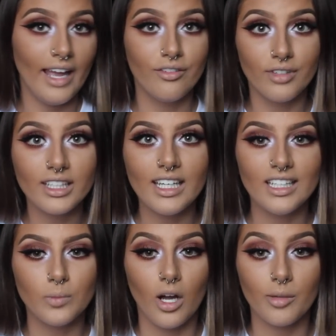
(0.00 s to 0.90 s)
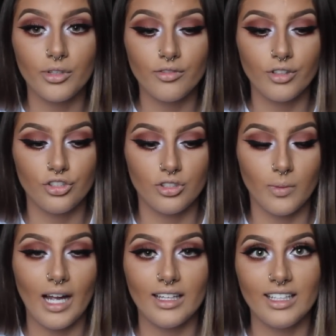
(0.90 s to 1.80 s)
It really is waterproof, which is
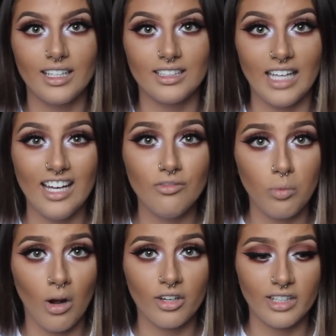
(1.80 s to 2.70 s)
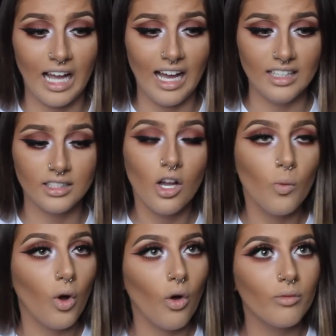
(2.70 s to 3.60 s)
why I like it, because I have watery eyes.
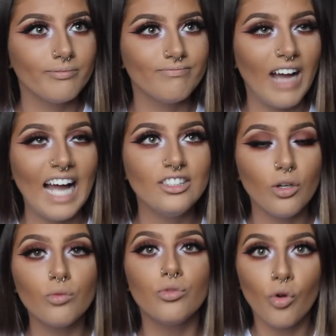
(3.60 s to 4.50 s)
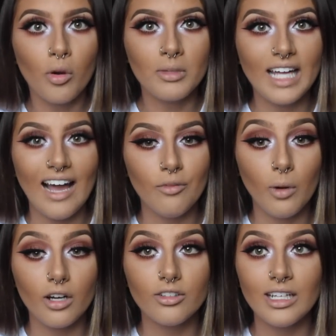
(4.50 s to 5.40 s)
Well, I don't normally have
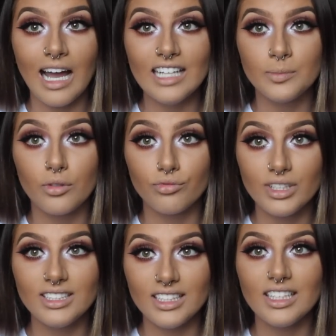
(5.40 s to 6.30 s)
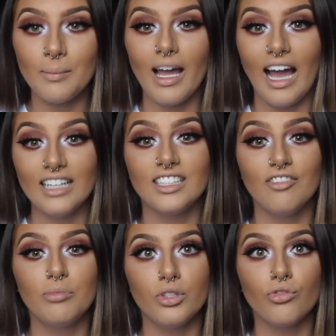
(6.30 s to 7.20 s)
watery eyes, but recently my eyes
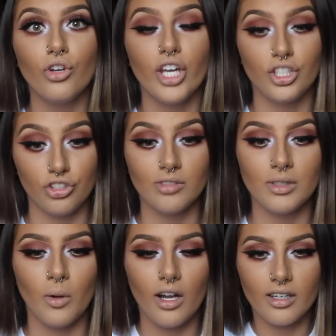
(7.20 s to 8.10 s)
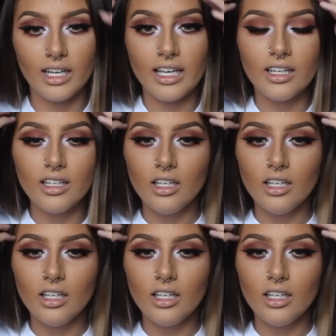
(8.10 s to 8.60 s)
have been extremely watery.